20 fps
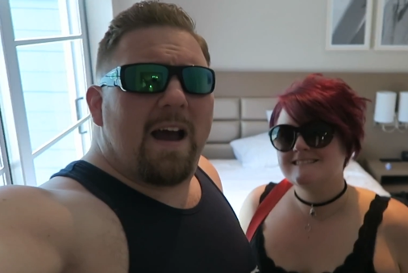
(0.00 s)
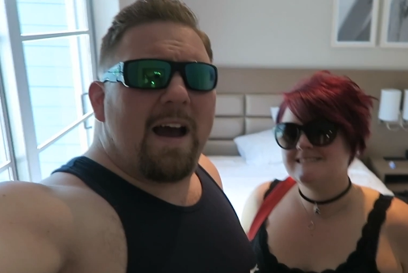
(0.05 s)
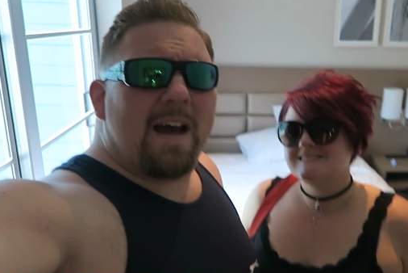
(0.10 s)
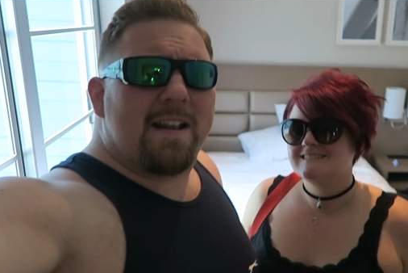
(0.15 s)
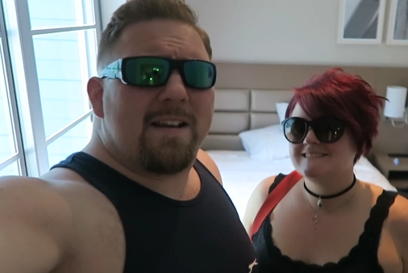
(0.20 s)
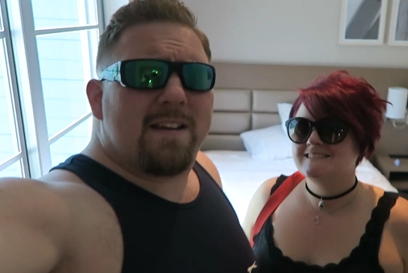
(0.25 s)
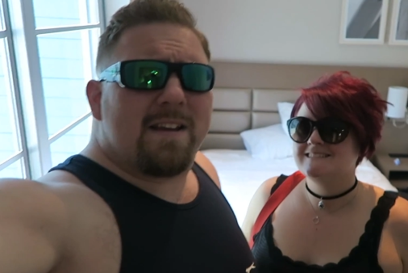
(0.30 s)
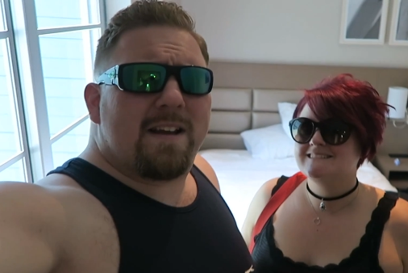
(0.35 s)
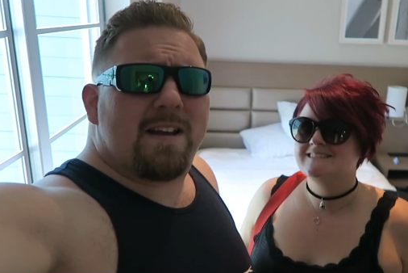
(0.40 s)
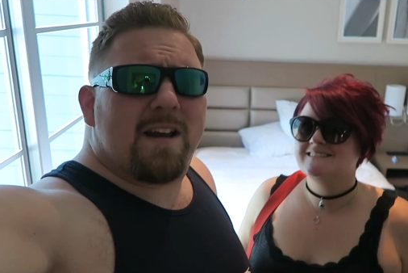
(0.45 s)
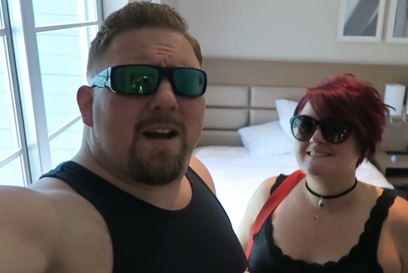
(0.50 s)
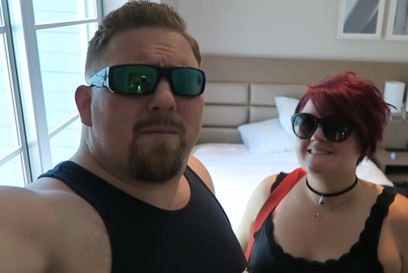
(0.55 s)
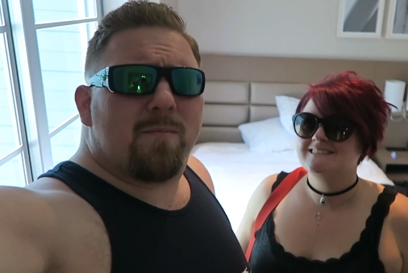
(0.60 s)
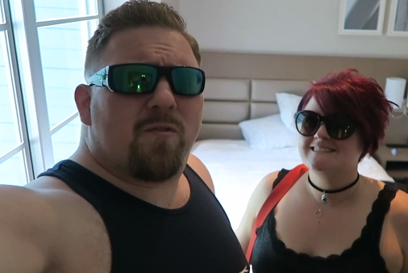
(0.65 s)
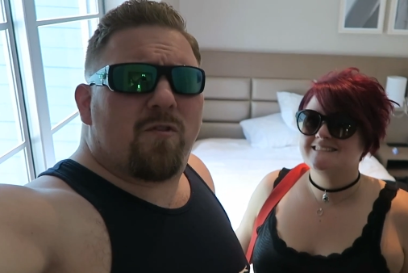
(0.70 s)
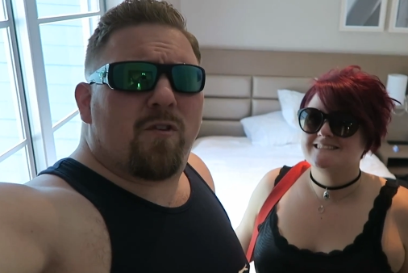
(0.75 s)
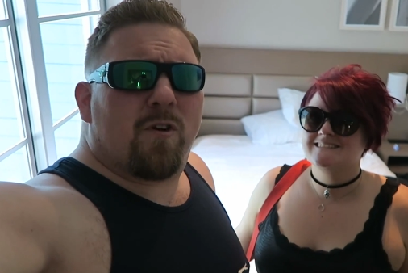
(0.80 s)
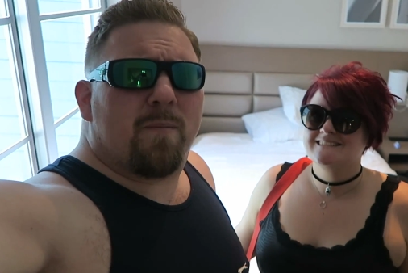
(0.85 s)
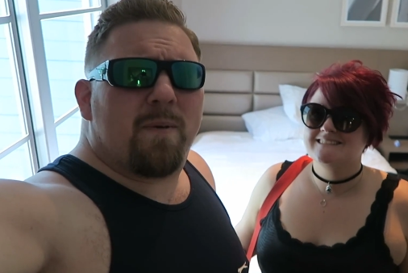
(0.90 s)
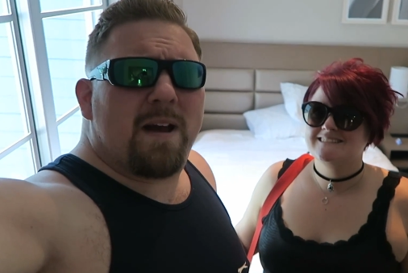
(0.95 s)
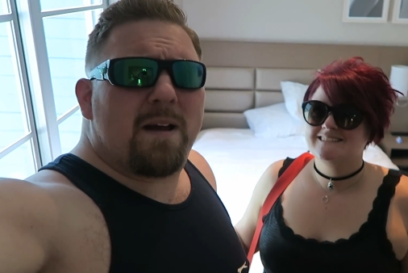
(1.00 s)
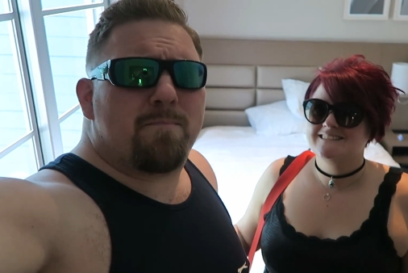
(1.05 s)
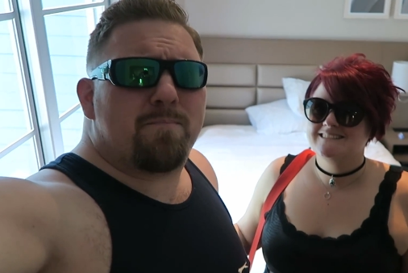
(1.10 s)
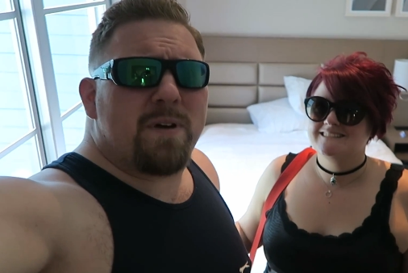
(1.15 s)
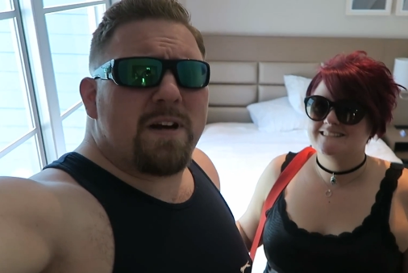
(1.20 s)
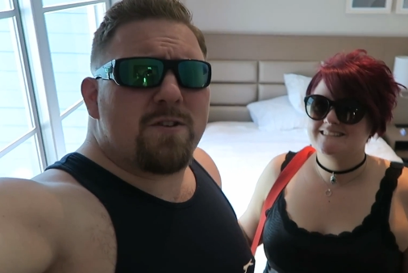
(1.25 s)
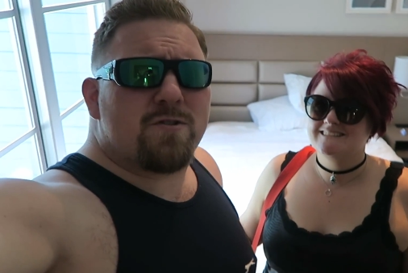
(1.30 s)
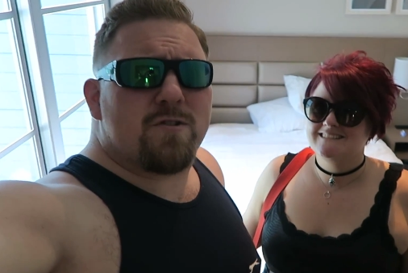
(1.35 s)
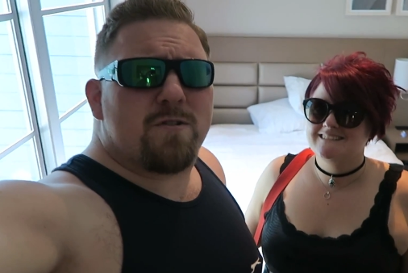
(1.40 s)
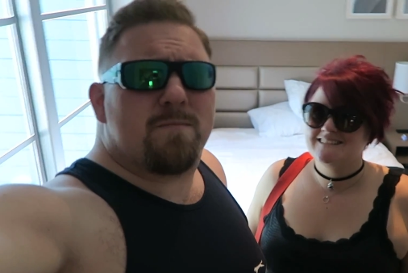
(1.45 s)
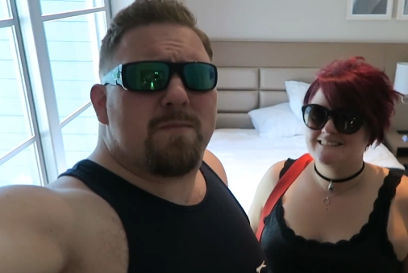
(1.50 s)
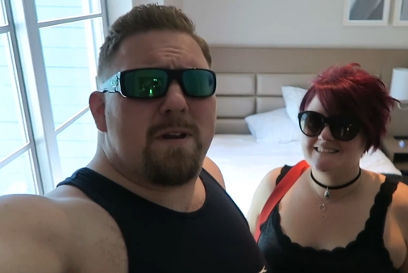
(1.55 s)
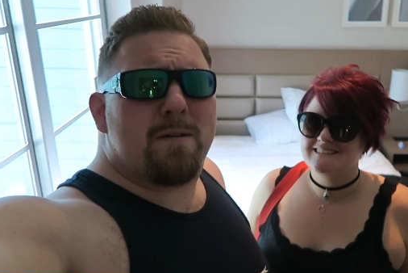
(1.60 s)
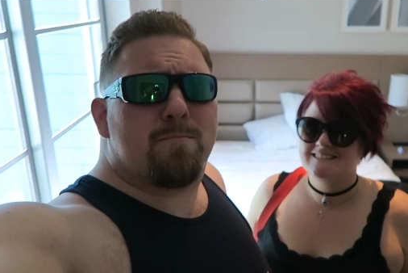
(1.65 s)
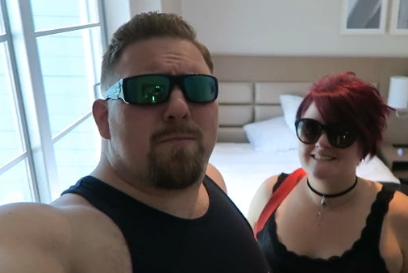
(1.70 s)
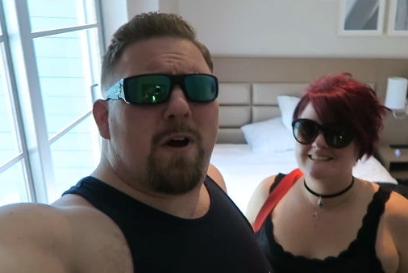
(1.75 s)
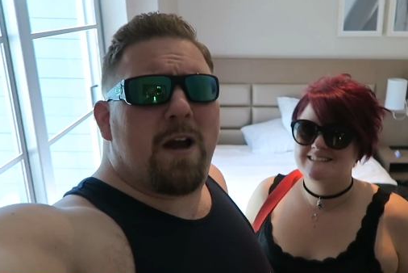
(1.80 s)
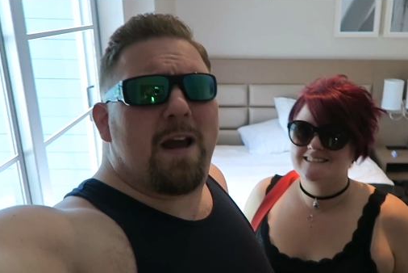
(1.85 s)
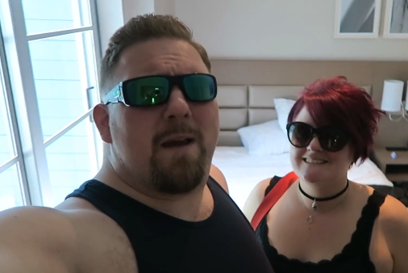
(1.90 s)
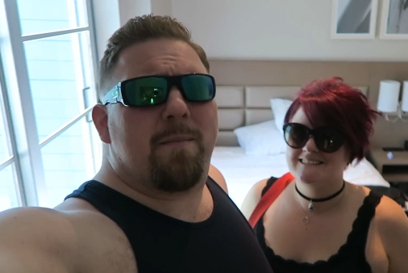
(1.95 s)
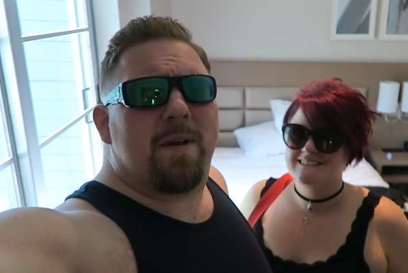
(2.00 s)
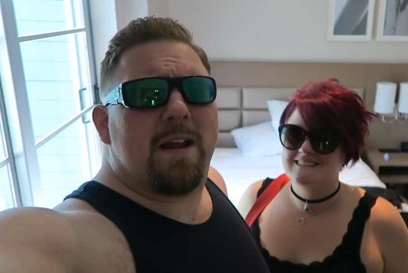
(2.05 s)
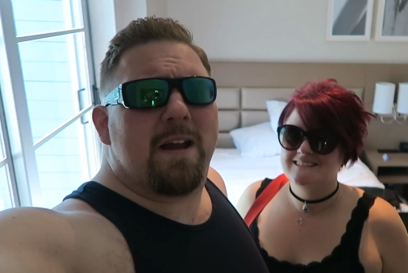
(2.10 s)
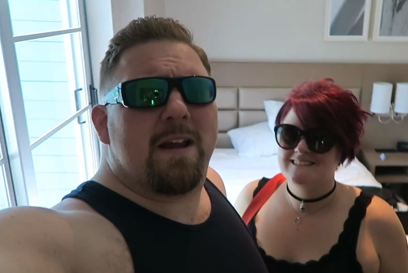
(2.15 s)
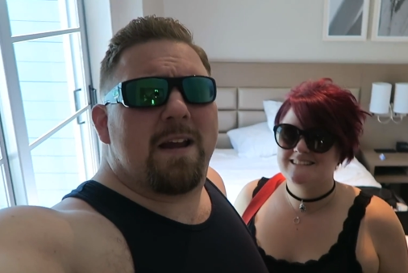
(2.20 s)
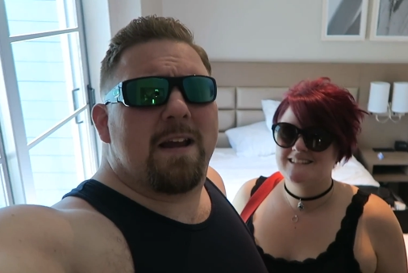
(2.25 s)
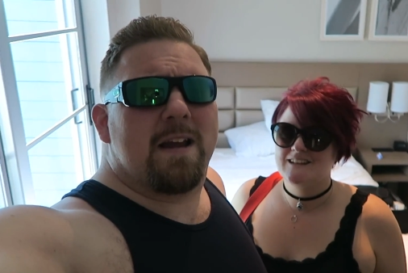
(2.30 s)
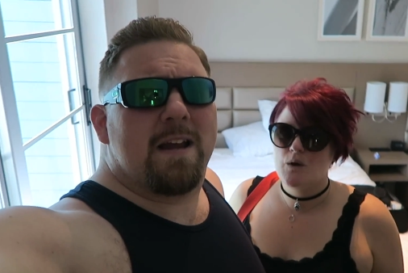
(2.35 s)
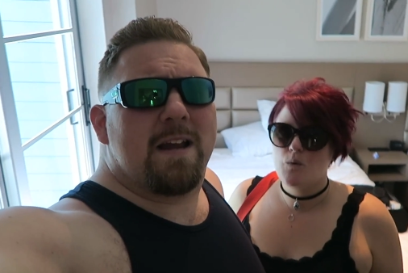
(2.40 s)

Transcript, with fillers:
Speaker 1: And it comes from our bedroom in Miami.